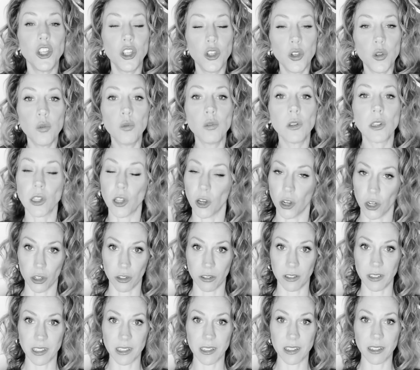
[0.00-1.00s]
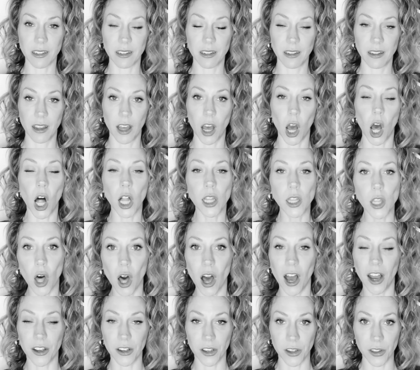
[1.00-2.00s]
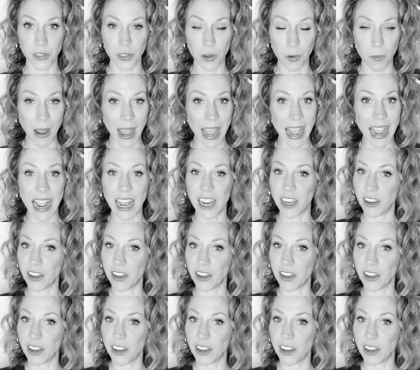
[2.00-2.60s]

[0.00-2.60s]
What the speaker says: you learned along the way.